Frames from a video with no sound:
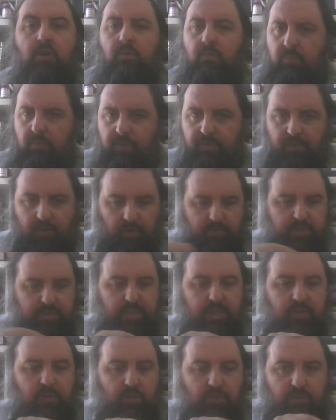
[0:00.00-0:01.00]
We've
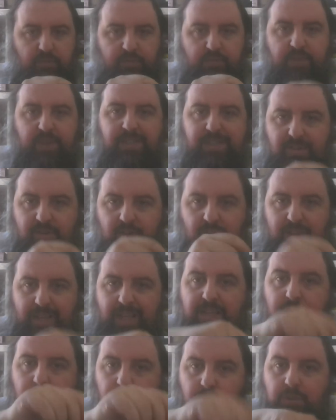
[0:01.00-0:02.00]
obviously got the physical
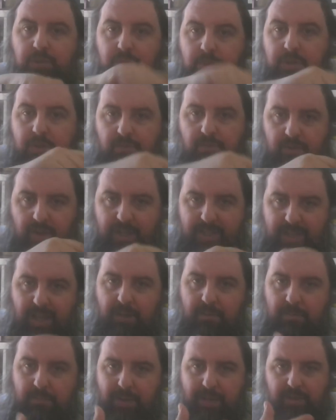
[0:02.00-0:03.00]
letters which we can write
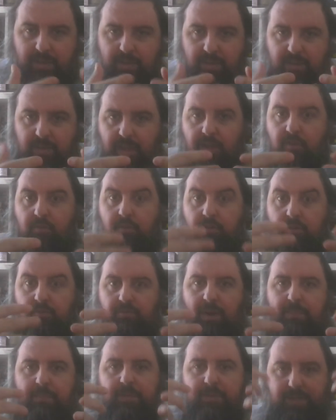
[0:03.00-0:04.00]
down, but they only
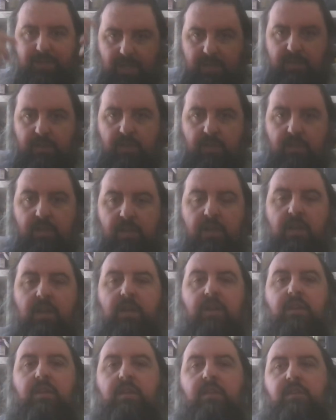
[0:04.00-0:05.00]
represent the
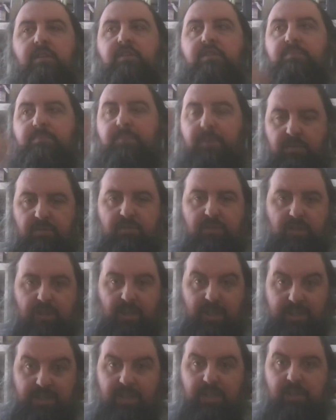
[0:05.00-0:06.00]
spiritual
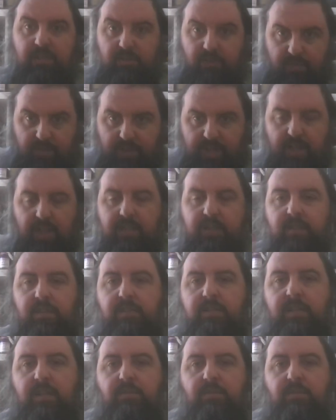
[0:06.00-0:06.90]
ideas of the letters.